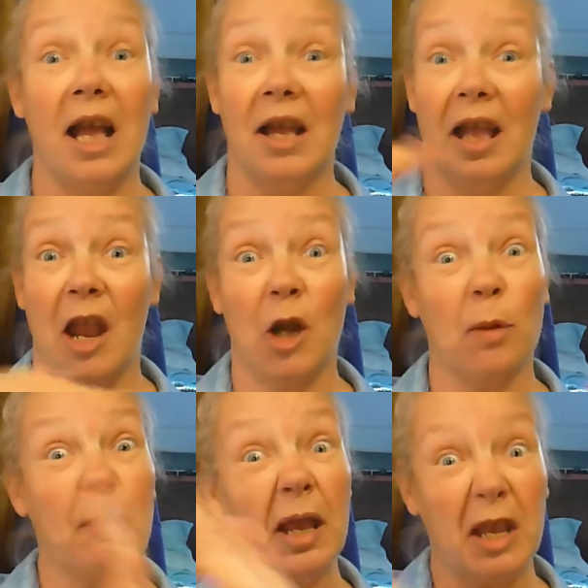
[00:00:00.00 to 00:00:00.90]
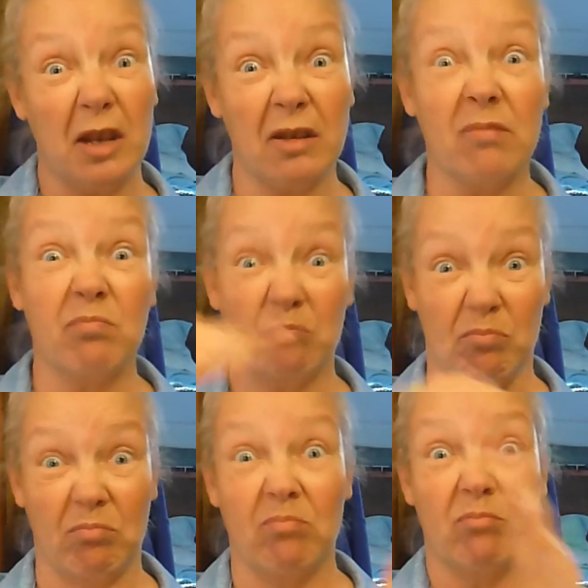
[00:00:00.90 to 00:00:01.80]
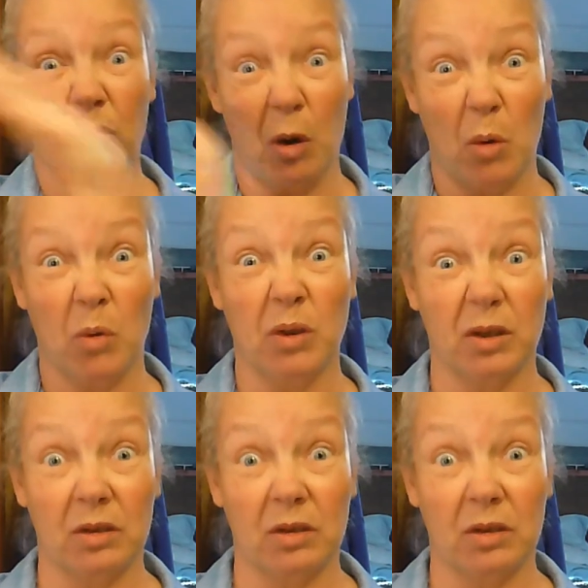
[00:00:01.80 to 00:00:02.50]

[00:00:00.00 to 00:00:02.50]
hairpin roads.